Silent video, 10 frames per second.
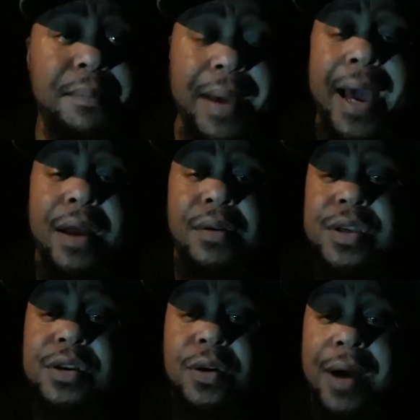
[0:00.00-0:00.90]
You know,
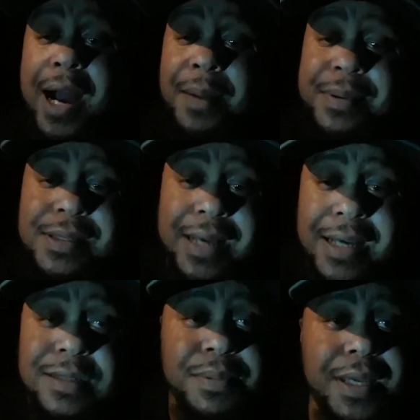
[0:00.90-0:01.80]
Hopkins got some catches
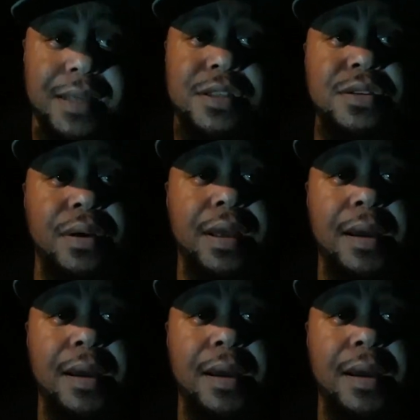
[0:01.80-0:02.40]
on him, but,